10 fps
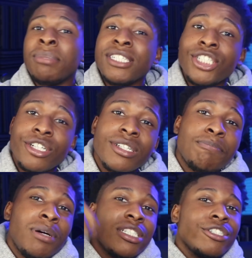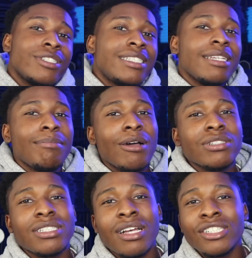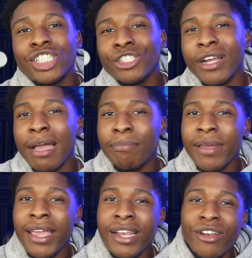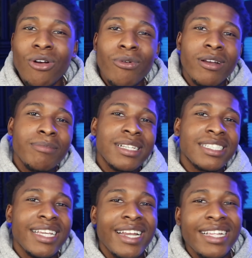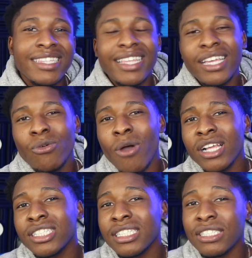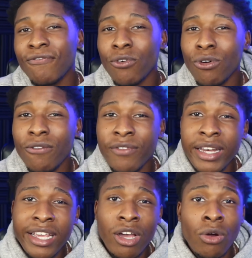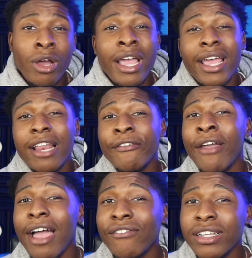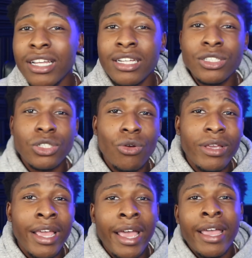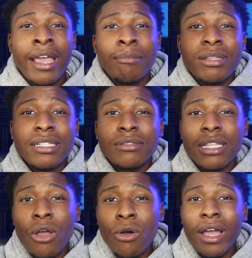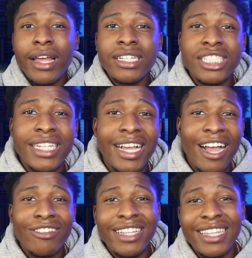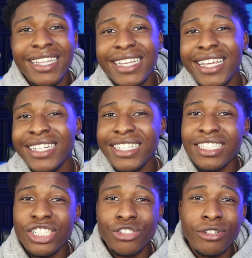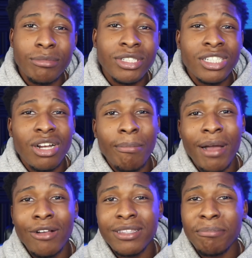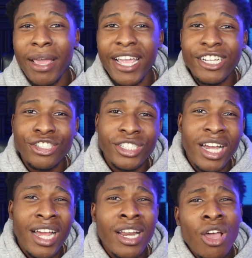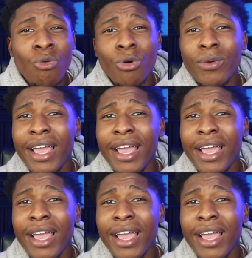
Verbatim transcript: Be sure to put your seatbelts on, strap in, you don't want to miss anything. Watch this full video, and if you haven't done so yet, please go ahead and check out the link in the description about the Patreon, where